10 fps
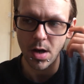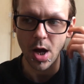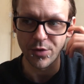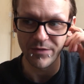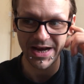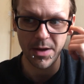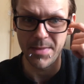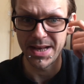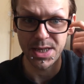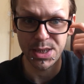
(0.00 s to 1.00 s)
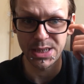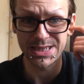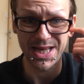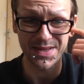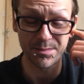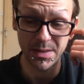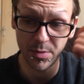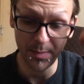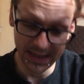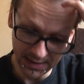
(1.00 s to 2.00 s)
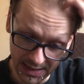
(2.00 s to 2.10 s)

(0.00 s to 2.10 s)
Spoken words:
and recommend things that I think people might